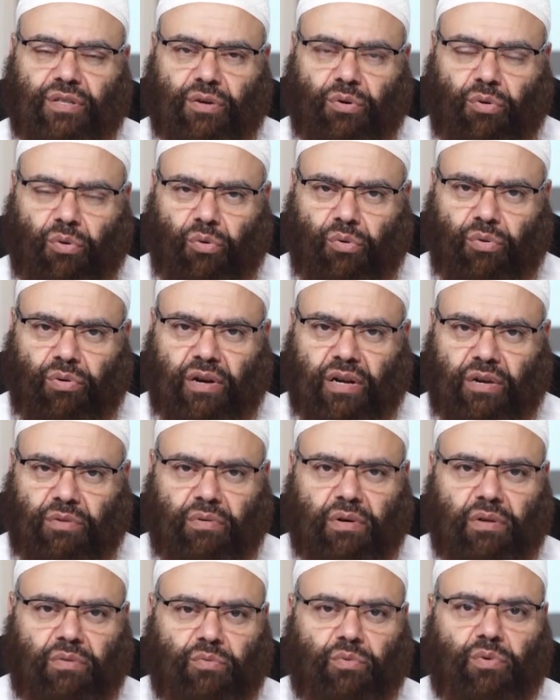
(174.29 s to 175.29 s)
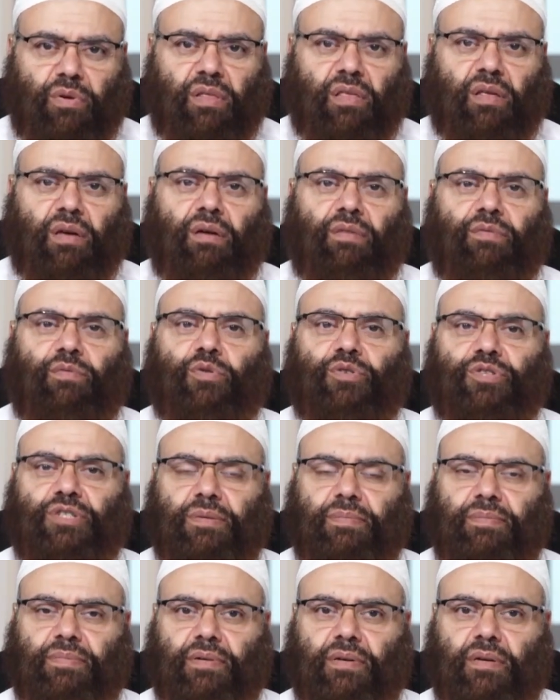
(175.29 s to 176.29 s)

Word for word: the only one worthy of worship.